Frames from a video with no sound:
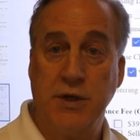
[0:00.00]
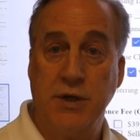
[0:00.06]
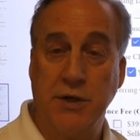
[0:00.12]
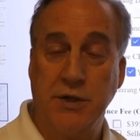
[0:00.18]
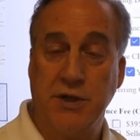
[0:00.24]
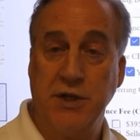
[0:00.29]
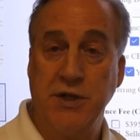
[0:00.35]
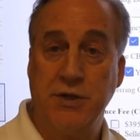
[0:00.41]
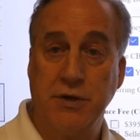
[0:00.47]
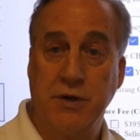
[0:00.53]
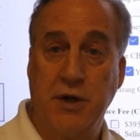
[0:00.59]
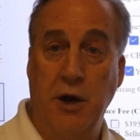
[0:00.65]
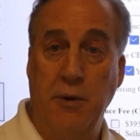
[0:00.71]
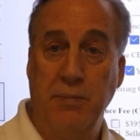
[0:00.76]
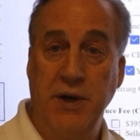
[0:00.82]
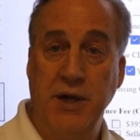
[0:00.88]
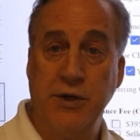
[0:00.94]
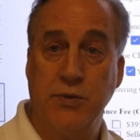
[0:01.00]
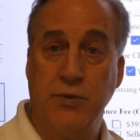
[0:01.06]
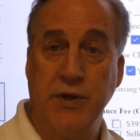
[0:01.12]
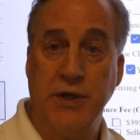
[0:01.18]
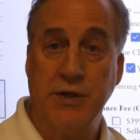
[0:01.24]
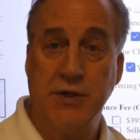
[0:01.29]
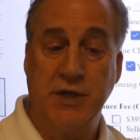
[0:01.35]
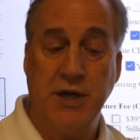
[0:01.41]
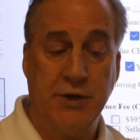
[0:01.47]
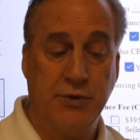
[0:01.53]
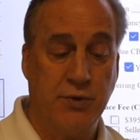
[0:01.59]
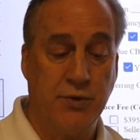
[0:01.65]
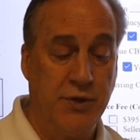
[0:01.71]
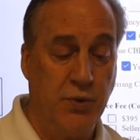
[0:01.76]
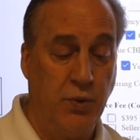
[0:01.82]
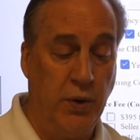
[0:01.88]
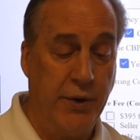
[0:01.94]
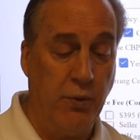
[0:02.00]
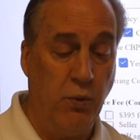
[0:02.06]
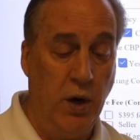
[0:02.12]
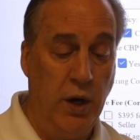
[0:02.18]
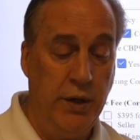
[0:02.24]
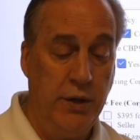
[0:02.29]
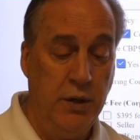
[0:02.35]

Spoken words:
our sister companies within Century 21.